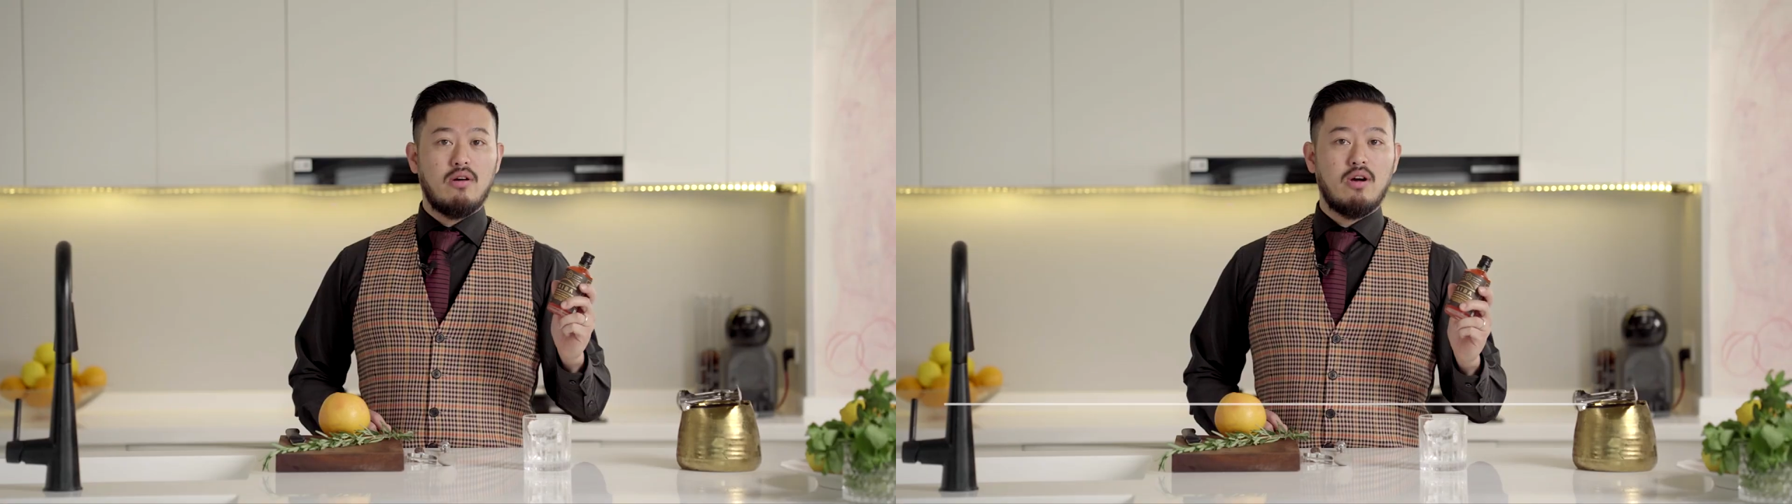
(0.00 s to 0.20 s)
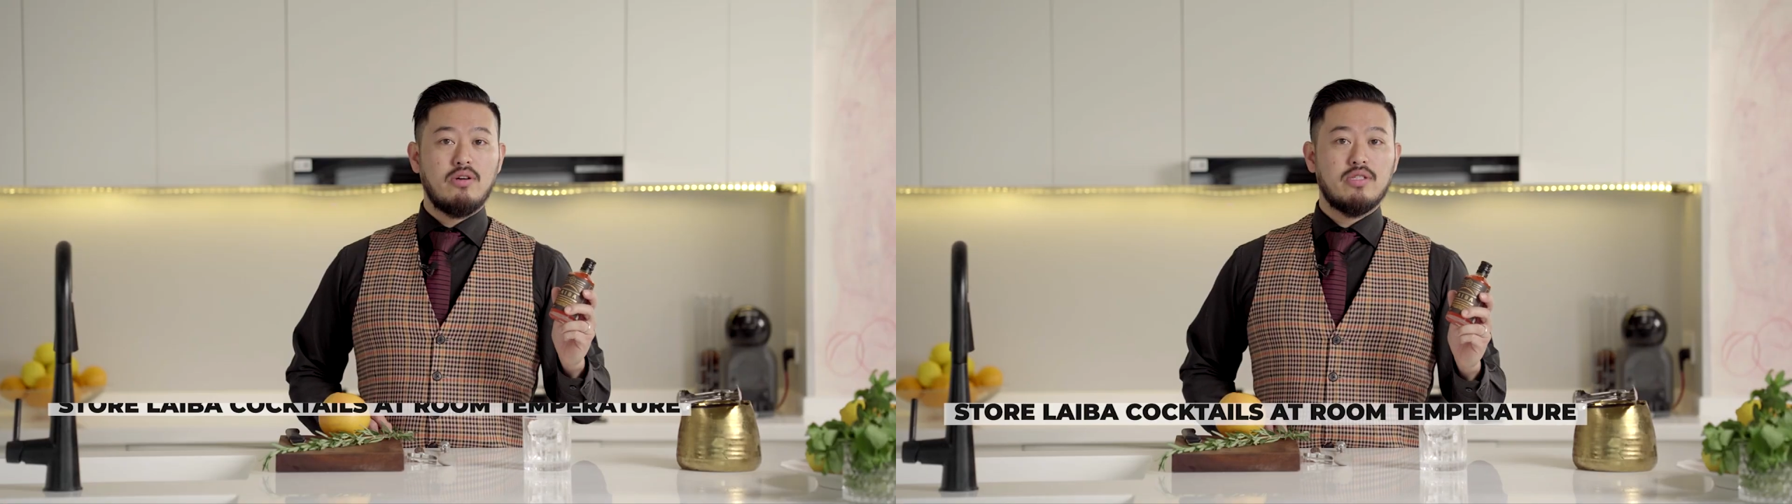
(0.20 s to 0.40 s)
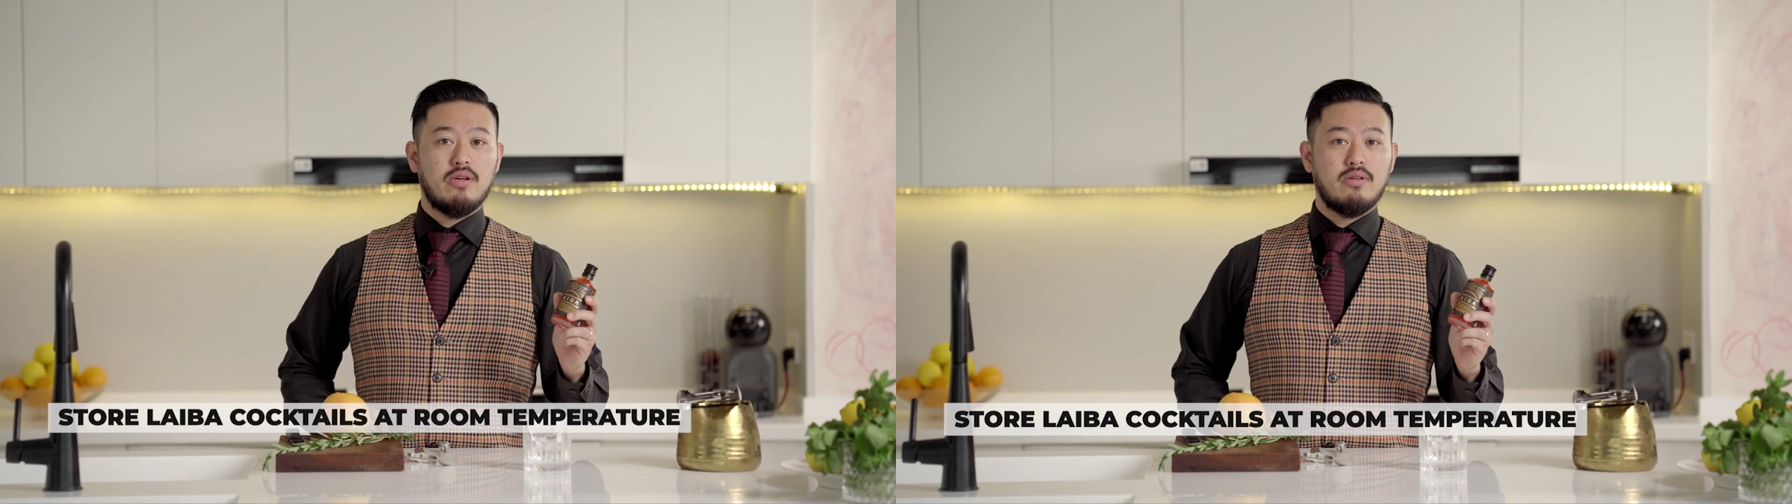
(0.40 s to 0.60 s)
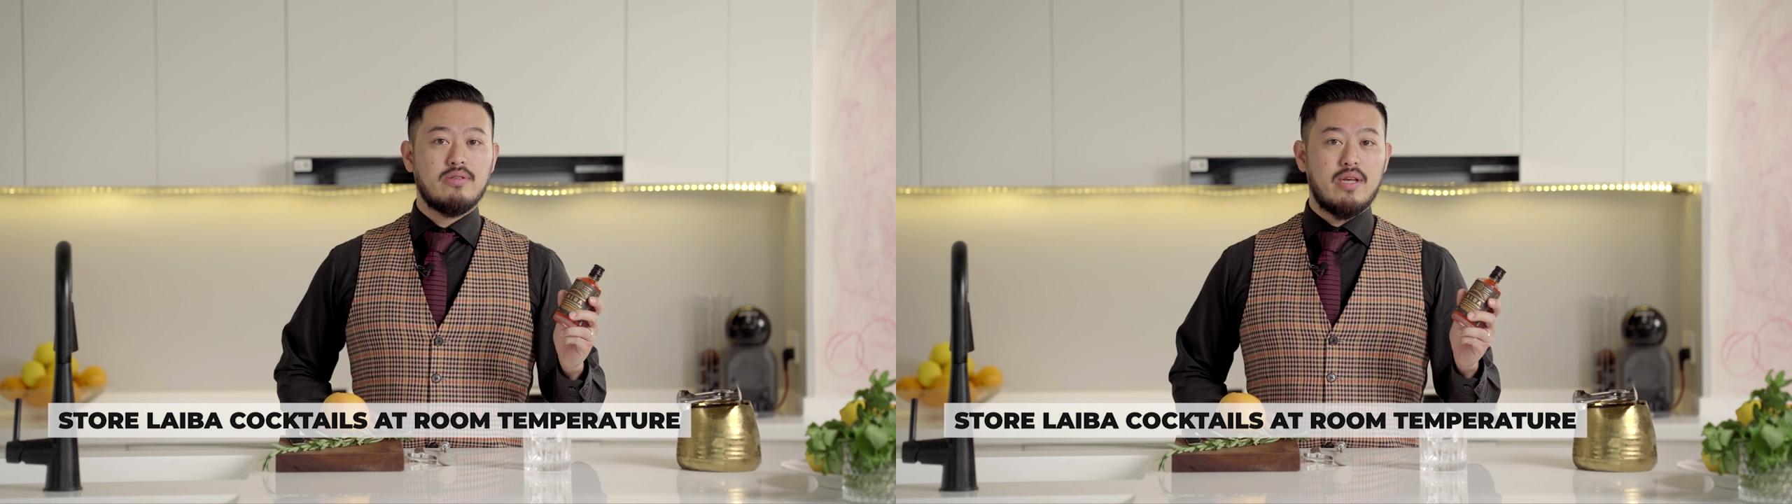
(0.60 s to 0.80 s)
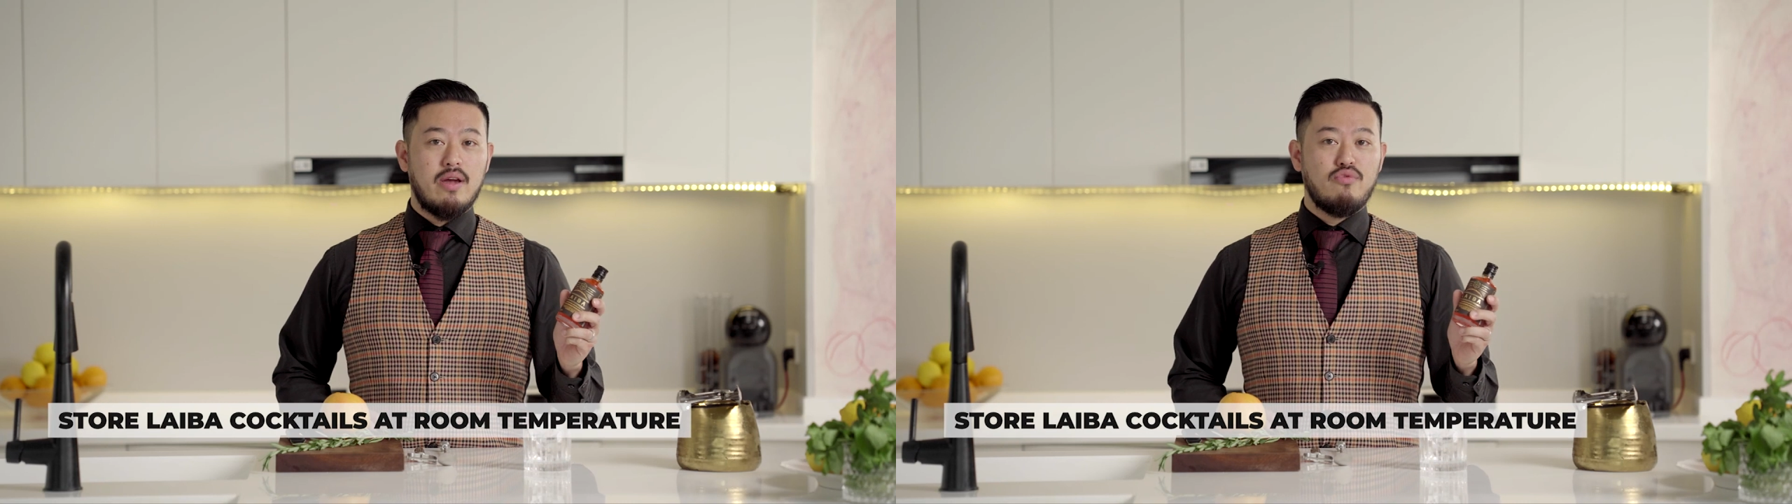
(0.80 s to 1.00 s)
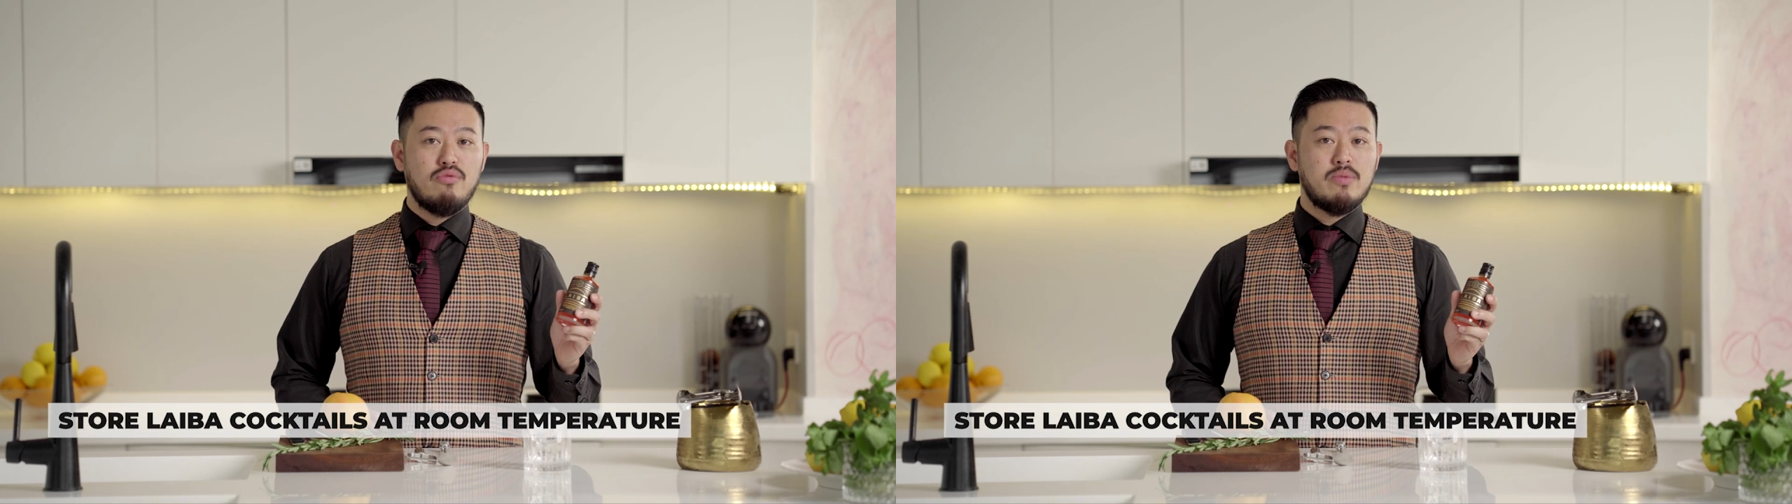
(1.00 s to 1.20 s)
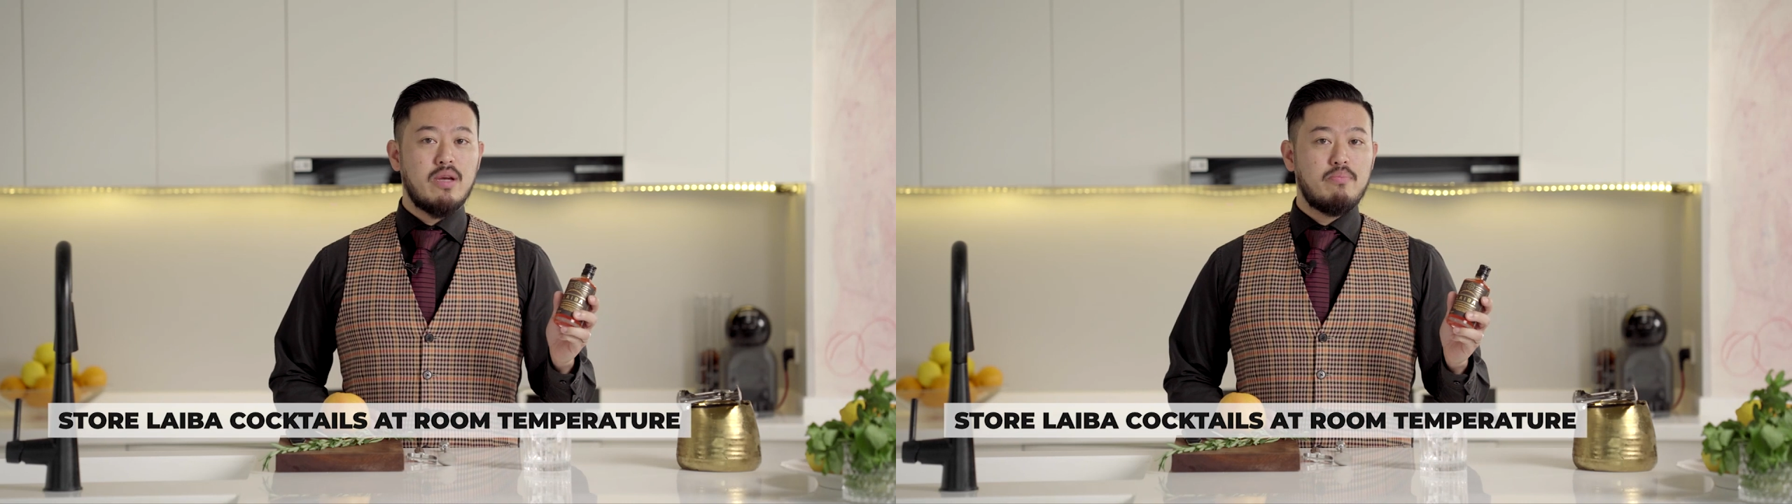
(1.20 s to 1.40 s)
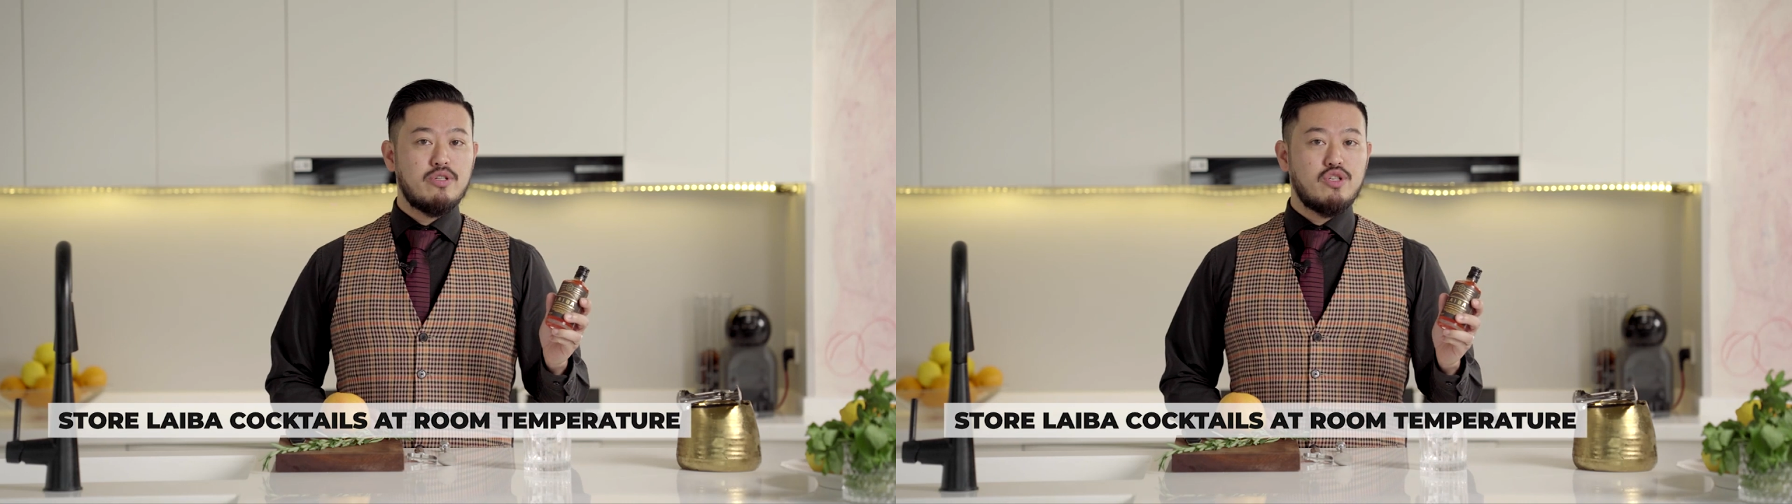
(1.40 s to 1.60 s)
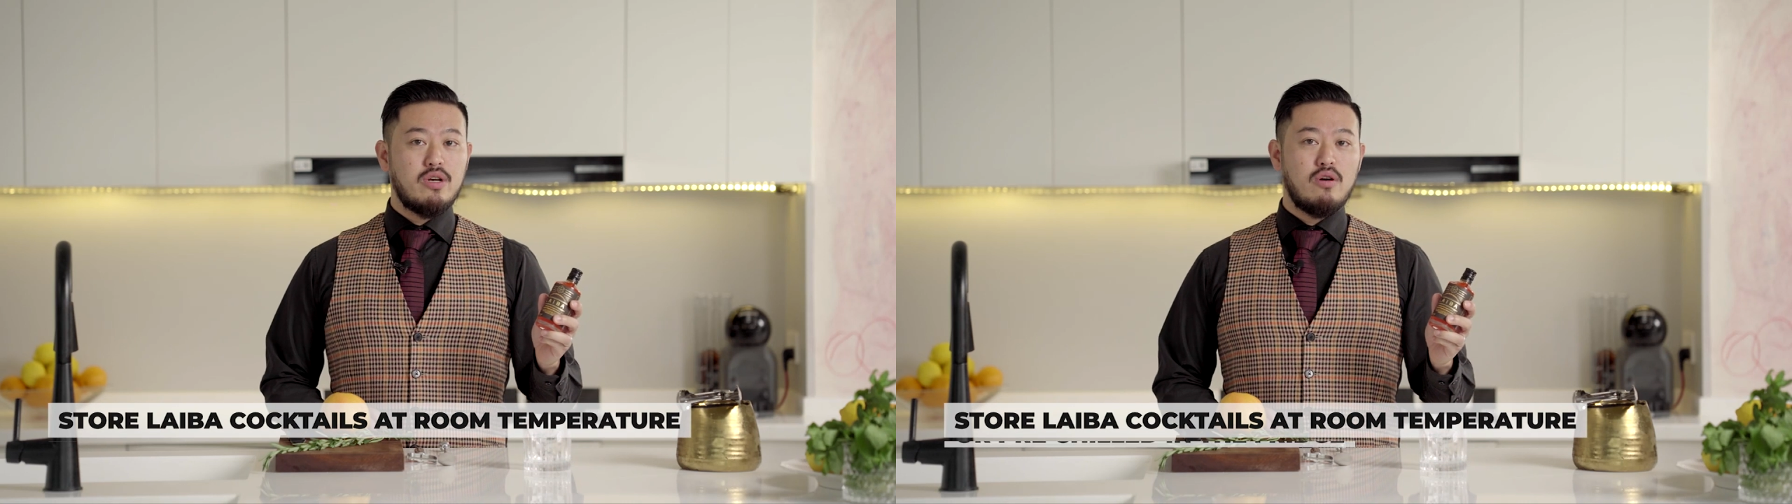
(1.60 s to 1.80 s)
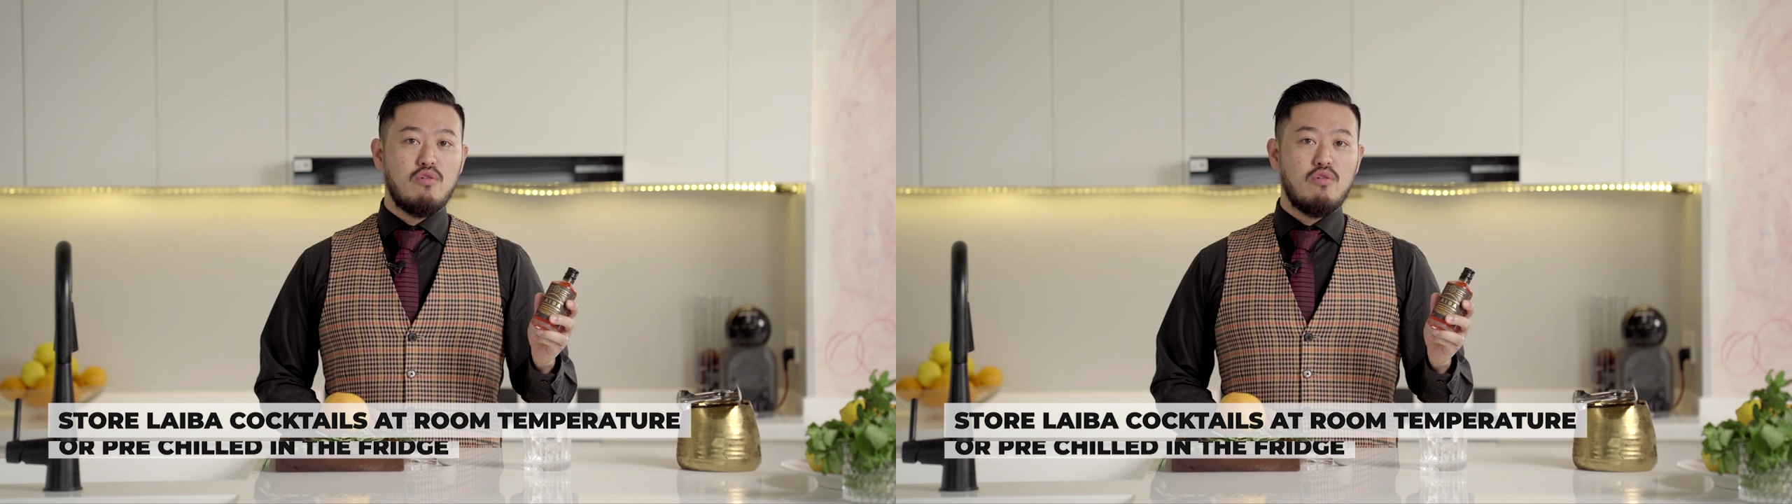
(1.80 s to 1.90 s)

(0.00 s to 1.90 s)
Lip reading: cocktails at room temperature